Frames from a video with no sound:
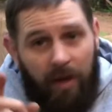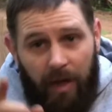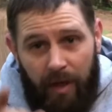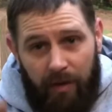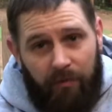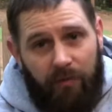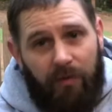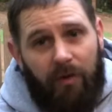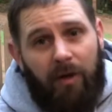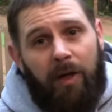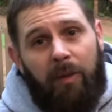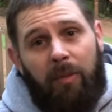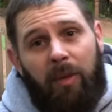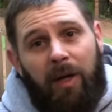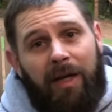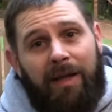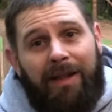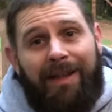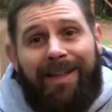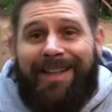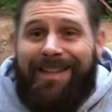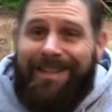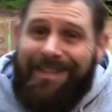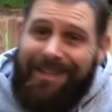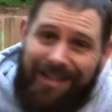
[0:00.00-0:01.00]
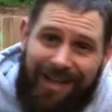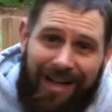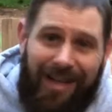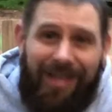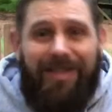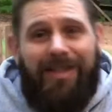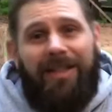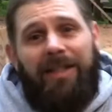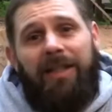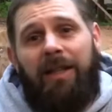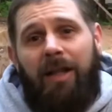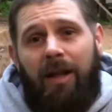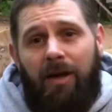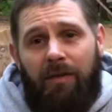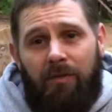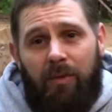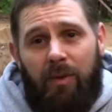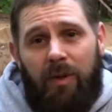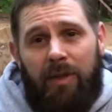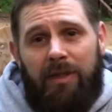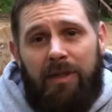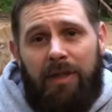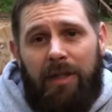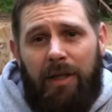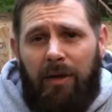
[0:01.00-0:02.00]
And for anybody that doesn't love
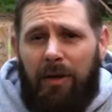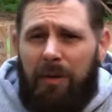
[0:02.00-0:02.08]
whiskey,